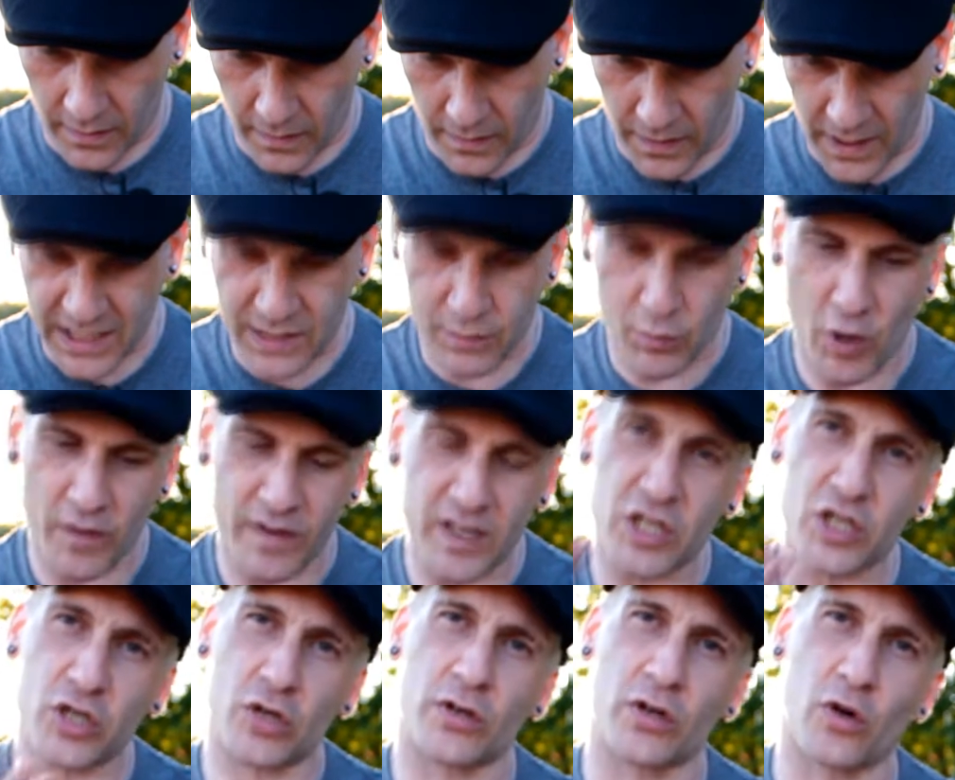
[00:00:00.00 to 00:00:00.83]
this
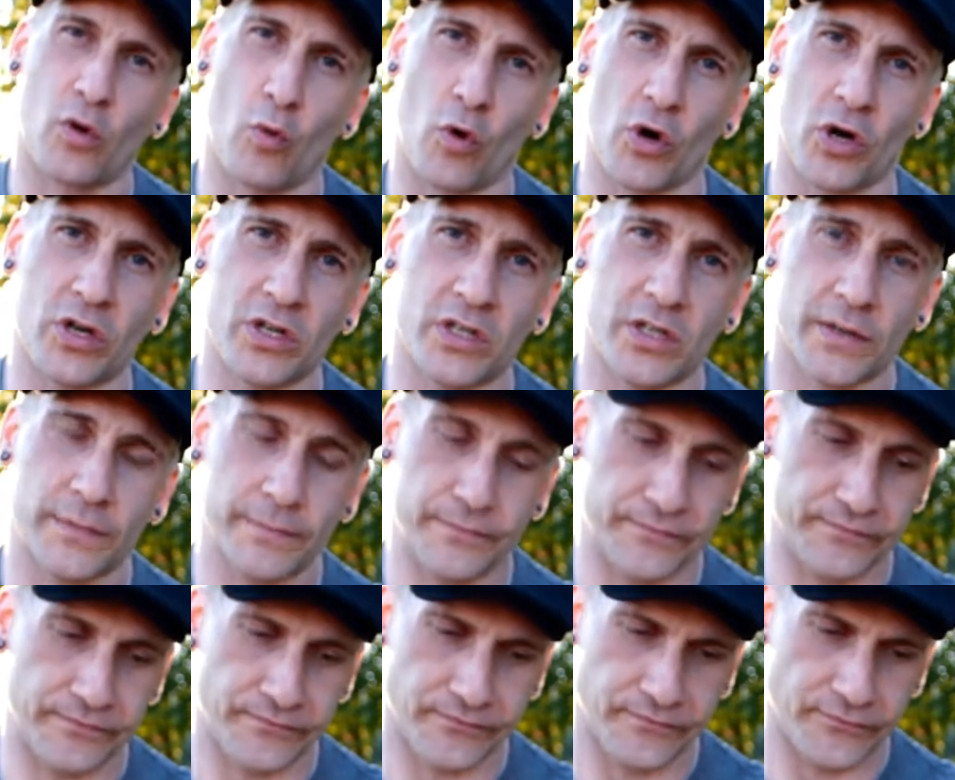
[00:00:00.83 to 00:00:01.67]
movie shouldn't have worked,
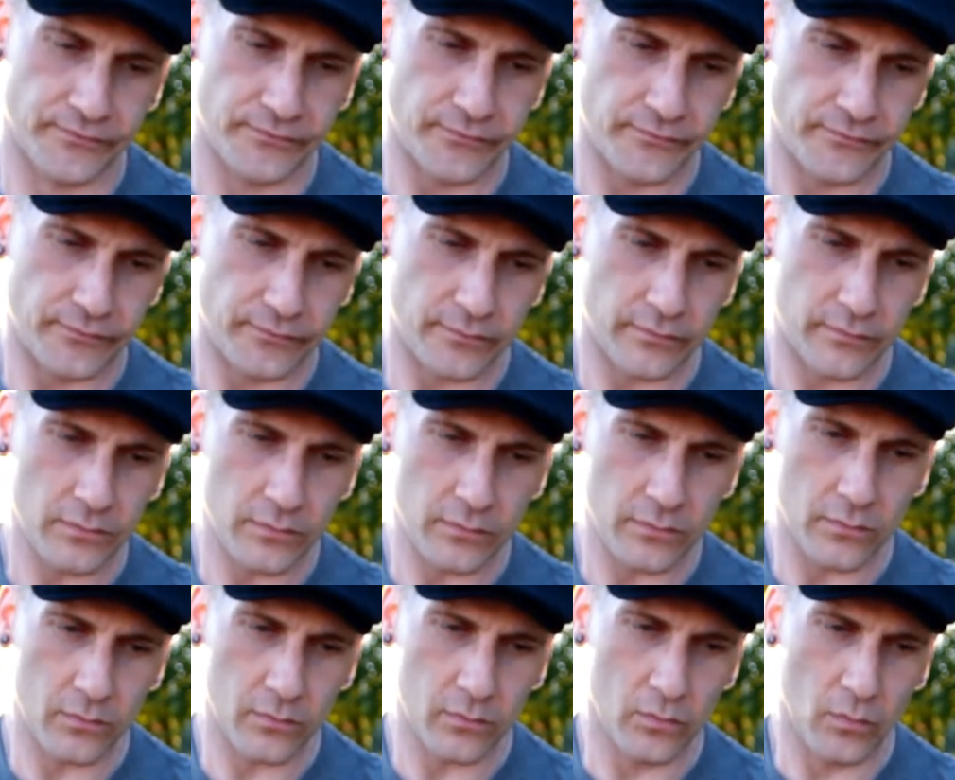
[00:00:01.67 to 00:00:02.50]

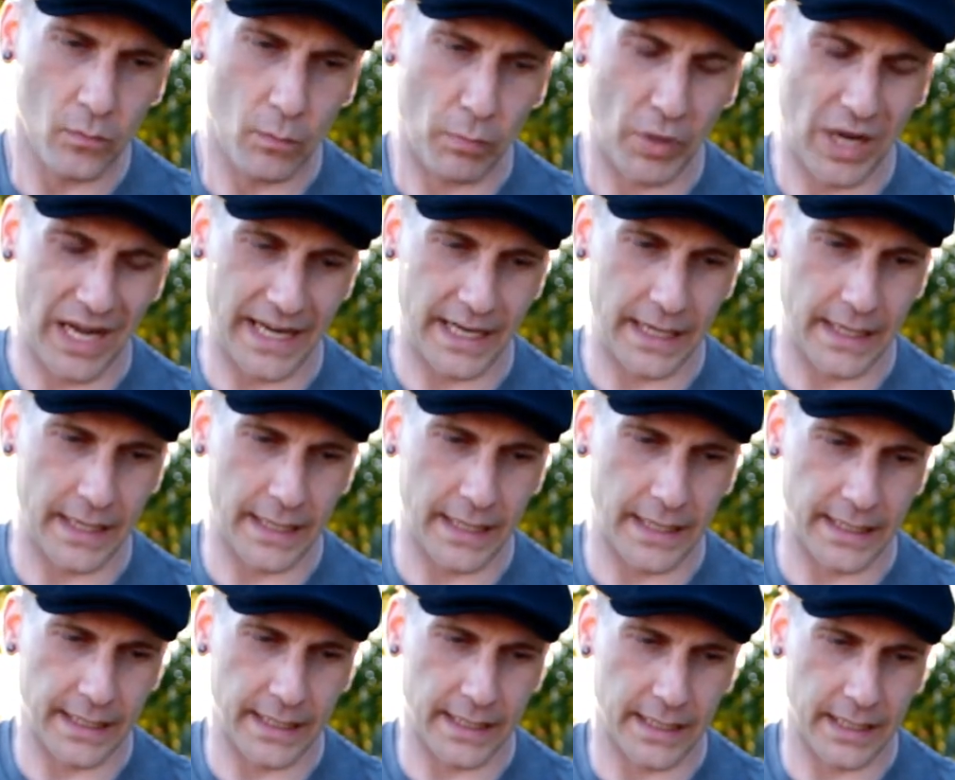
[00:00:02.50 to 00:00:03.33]
but
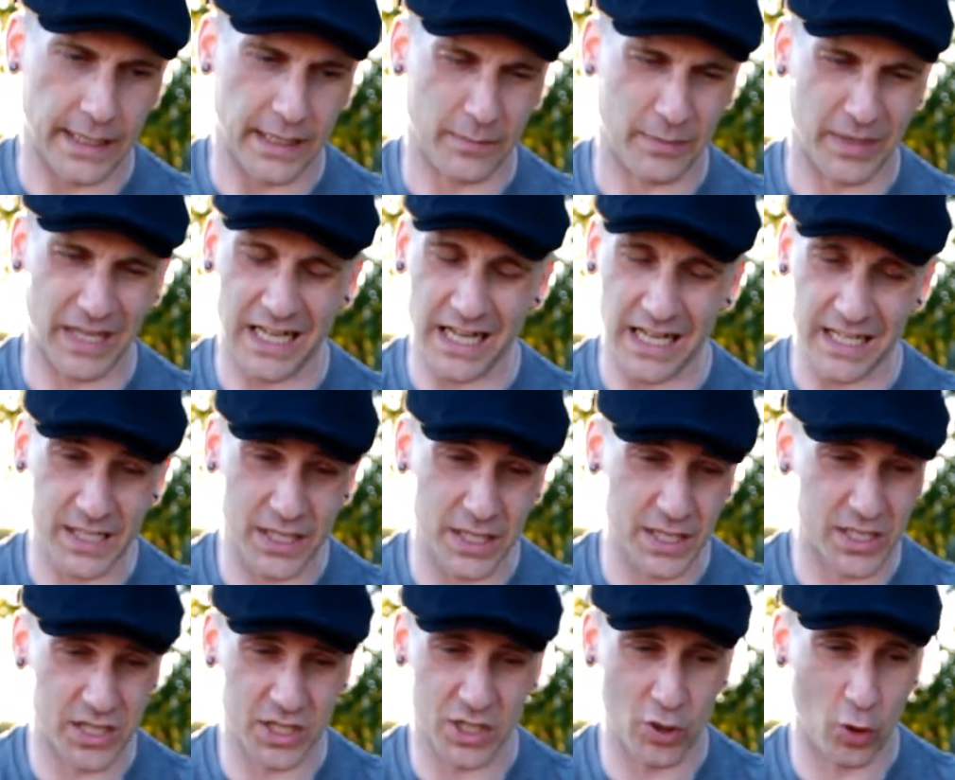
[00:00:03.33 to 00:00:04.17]
because
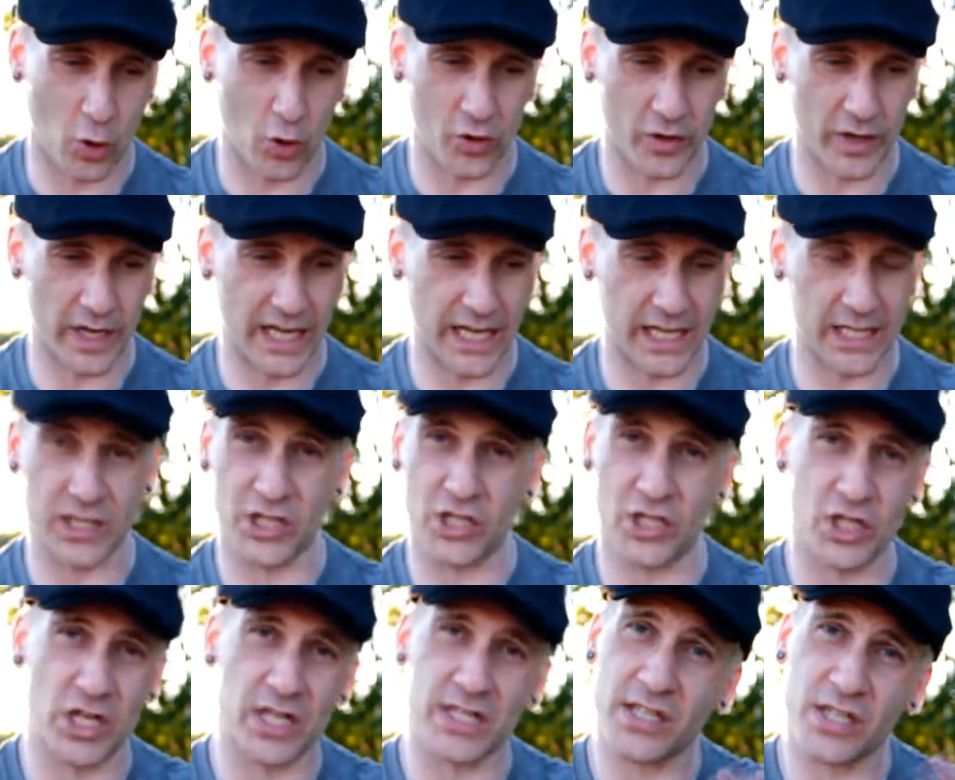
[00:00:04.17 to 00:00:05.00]
the story
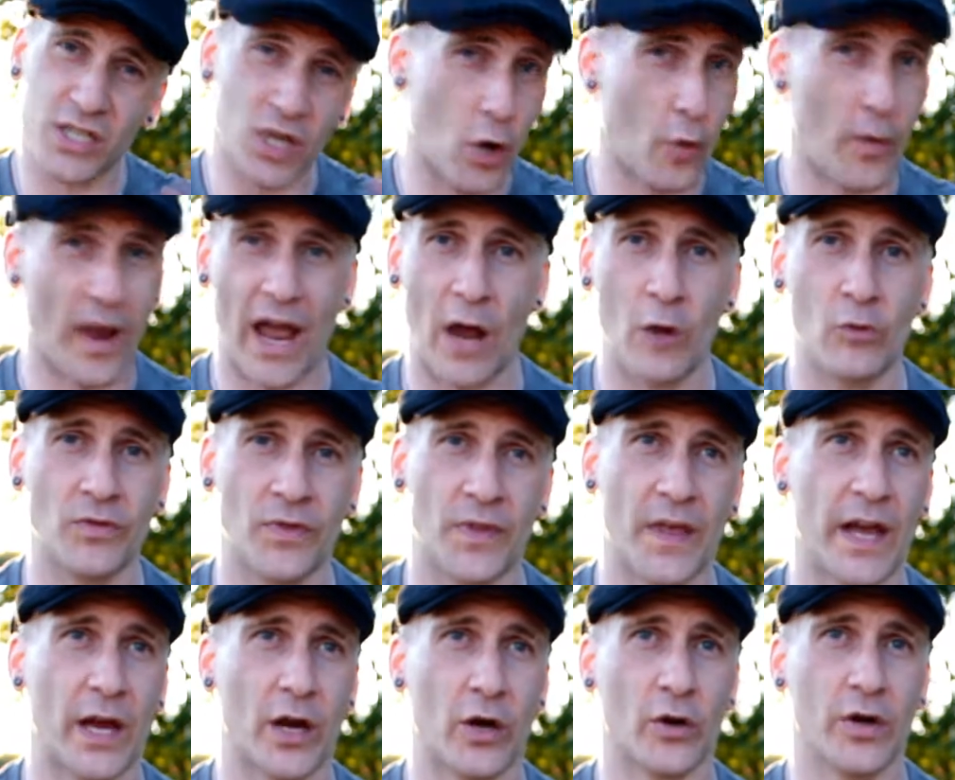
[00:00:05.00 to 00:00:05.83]
is just so out
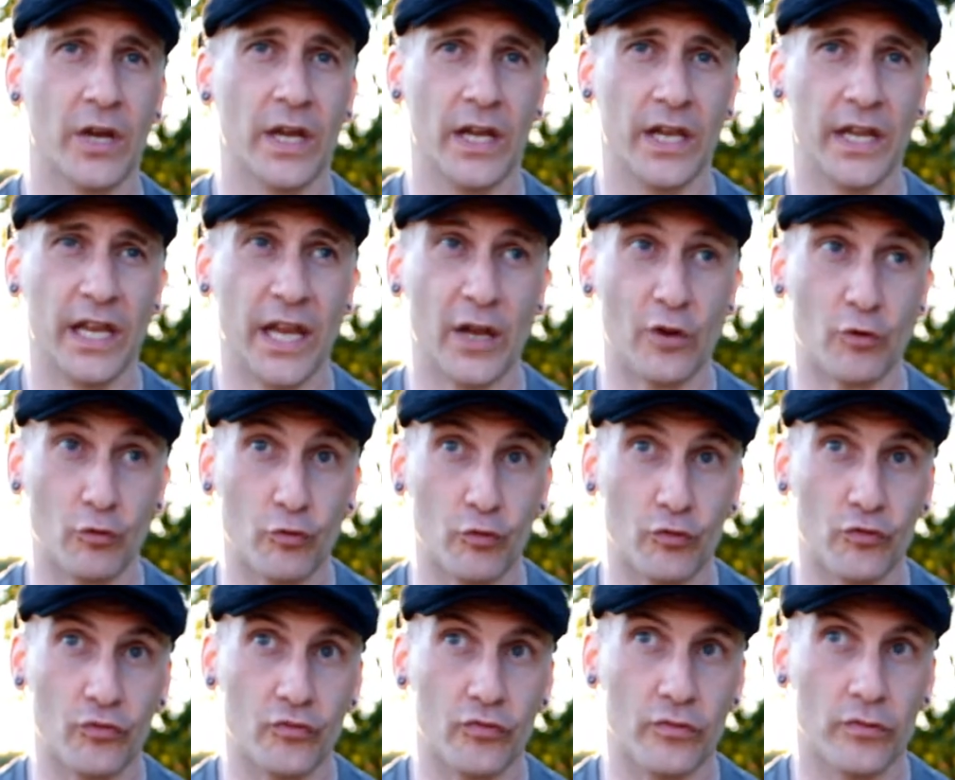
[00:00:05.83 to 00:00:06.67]
there, it
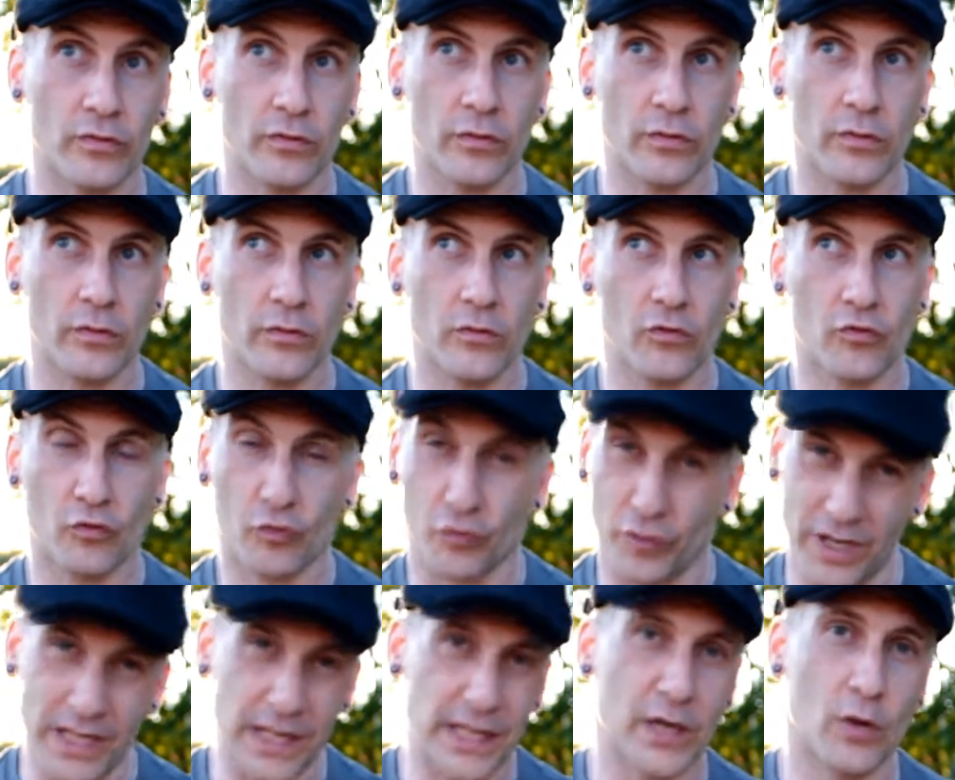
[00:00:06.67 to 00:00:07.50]

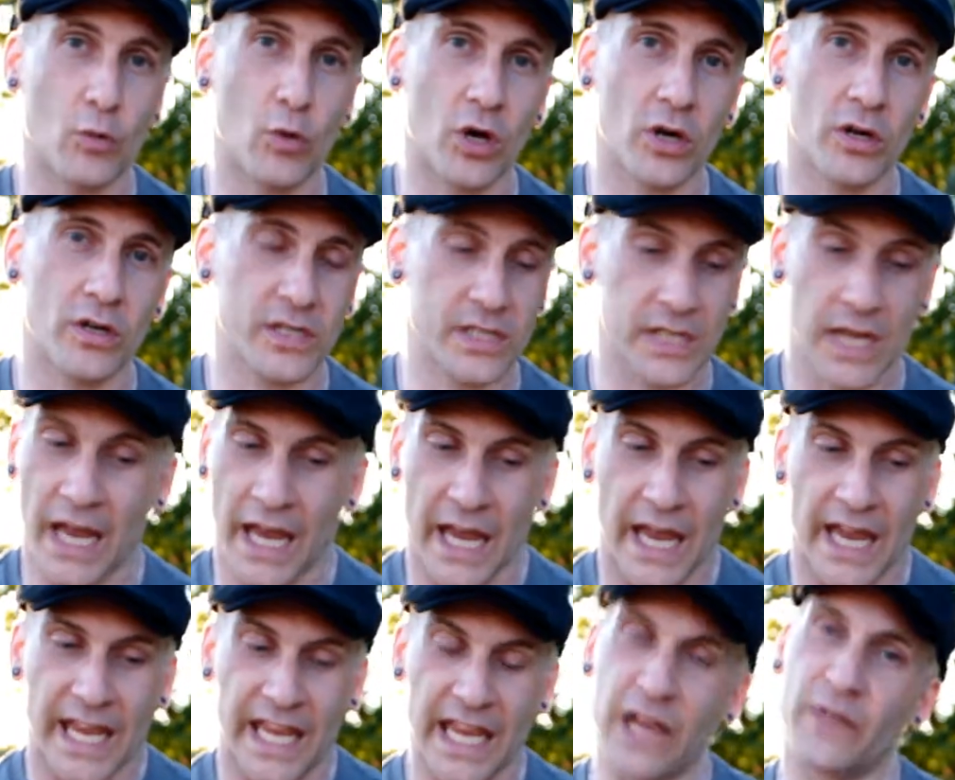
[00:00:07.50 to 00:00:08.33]
really works.
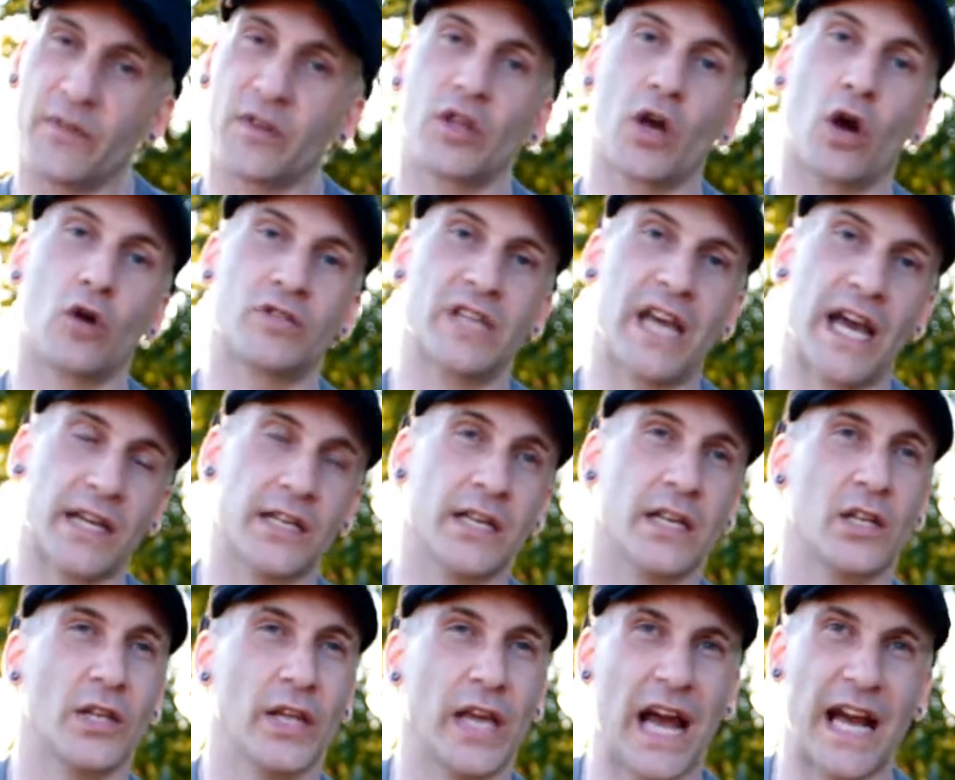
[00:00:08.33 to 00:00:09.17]
Even though
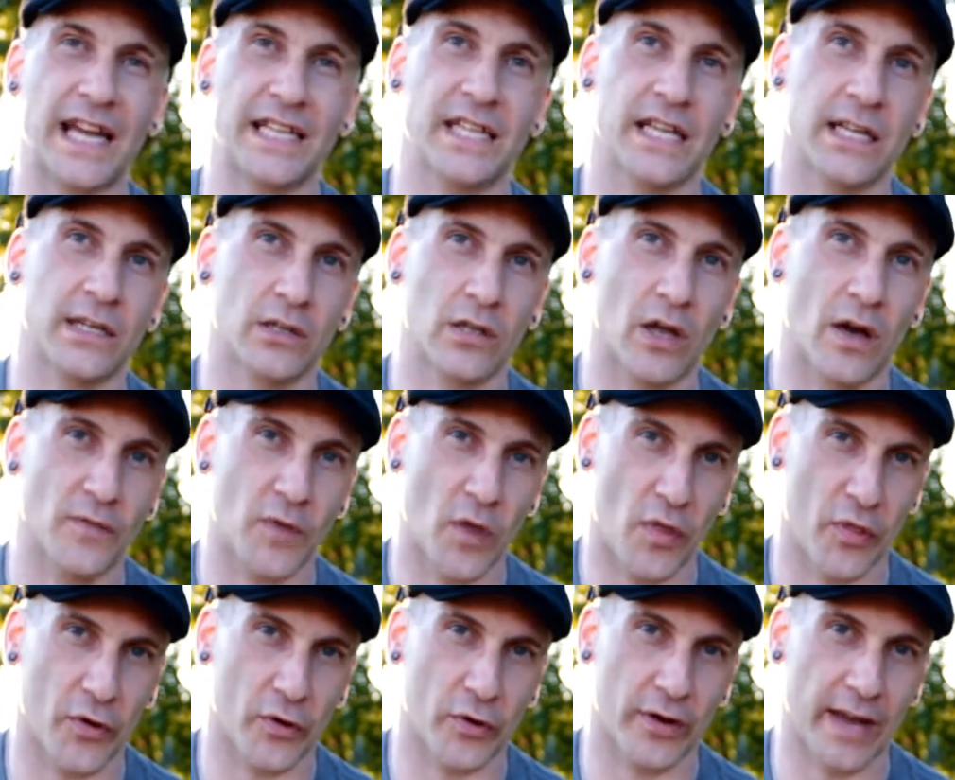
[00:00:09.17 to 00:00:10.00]
technically I didn't love
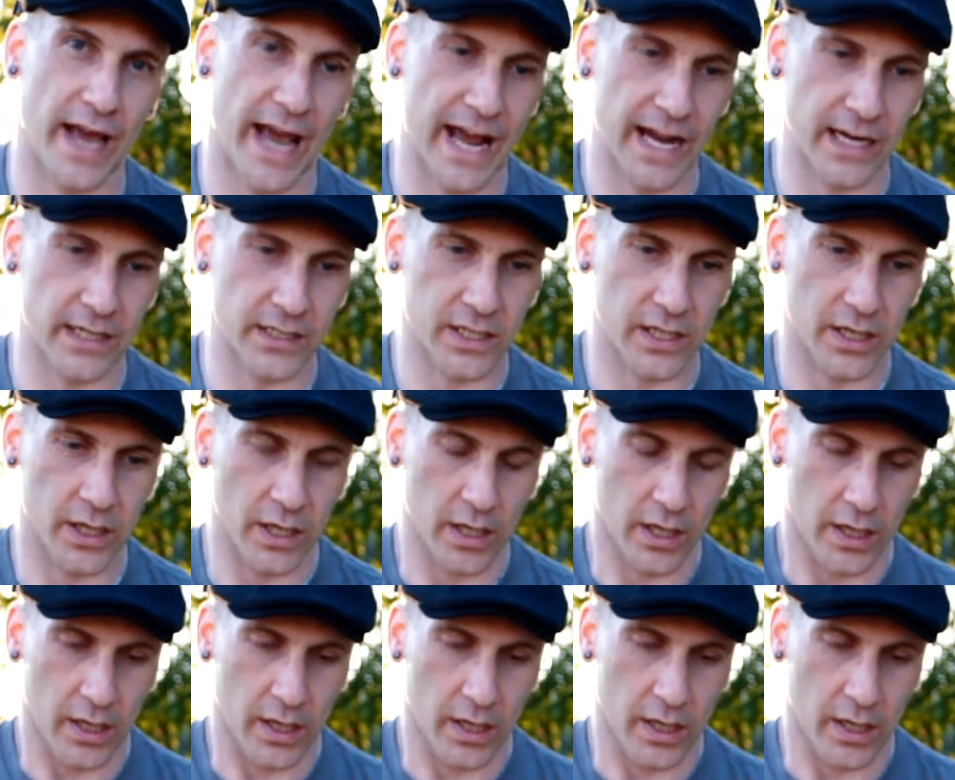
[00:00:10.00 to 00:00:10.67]
the third act,